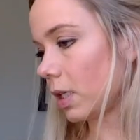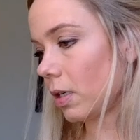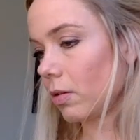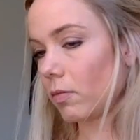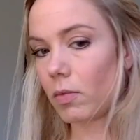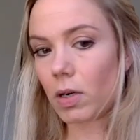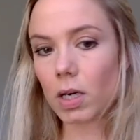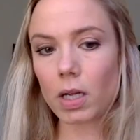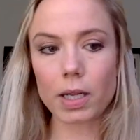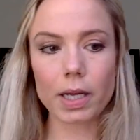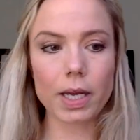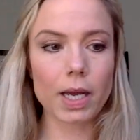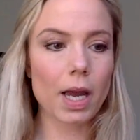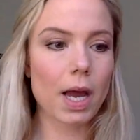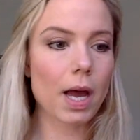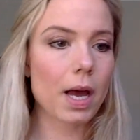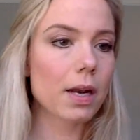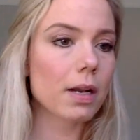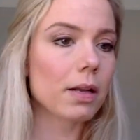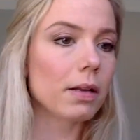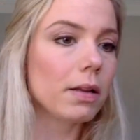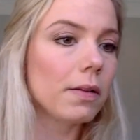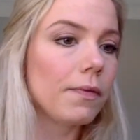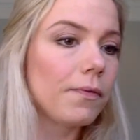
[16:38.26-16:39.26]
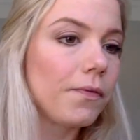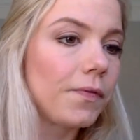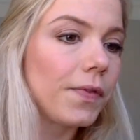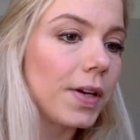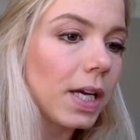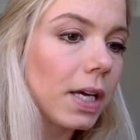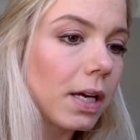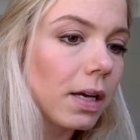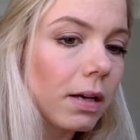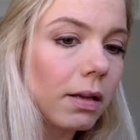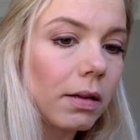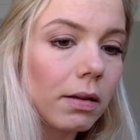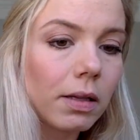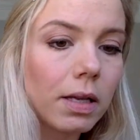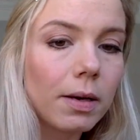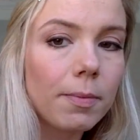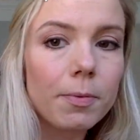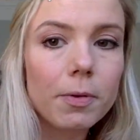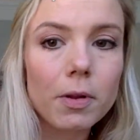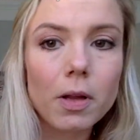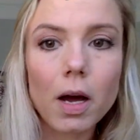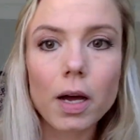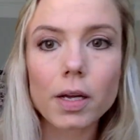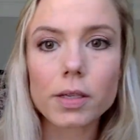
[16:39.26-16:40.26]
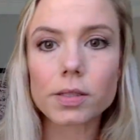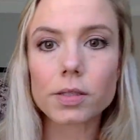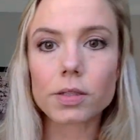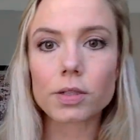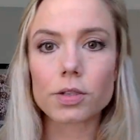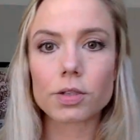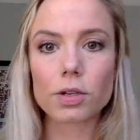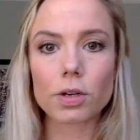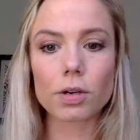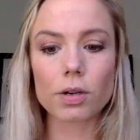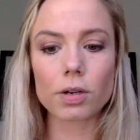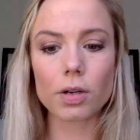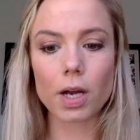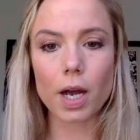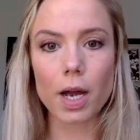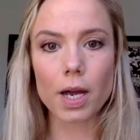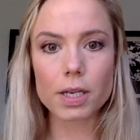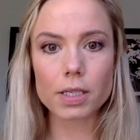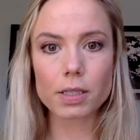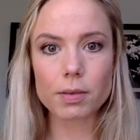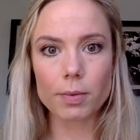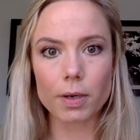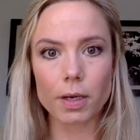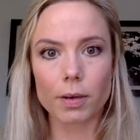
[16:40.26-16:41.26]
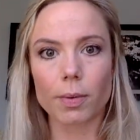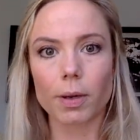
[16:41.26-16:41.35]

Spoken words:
Well, I had a big lip gloss to show you guys, but